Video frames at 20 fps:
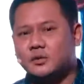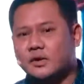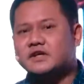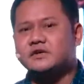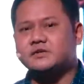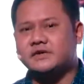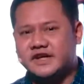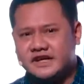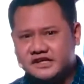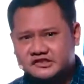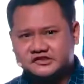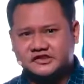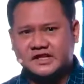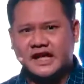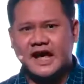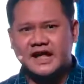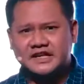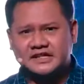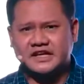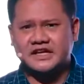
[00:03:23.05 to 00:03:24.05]
want to
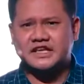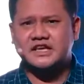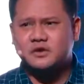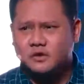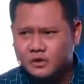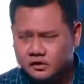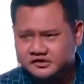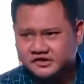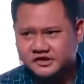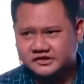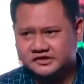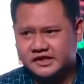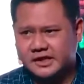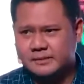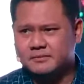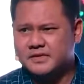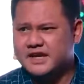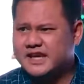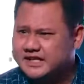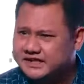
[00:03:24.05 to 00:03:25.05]
kickstart the
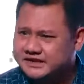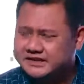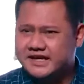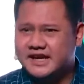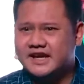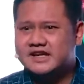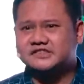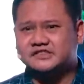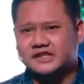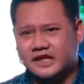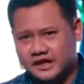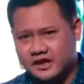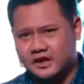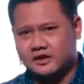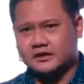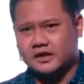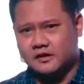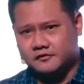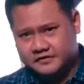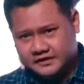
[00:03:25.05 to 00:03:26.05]
ecosystem. It takes a
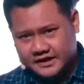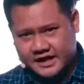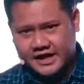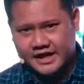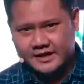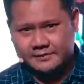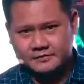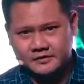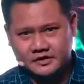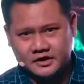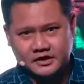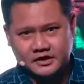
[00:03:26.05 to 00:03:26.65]
lot of time,